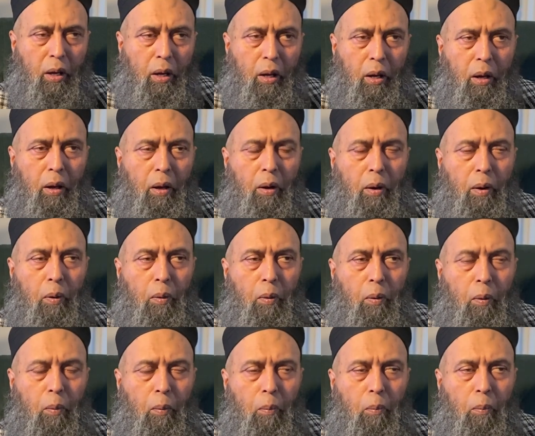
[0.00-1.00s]

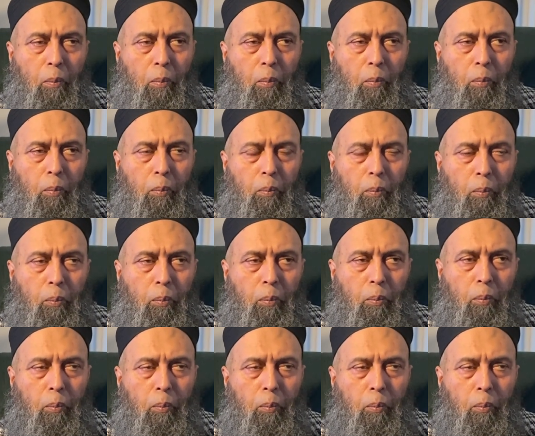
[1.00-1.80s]
(no one is talking)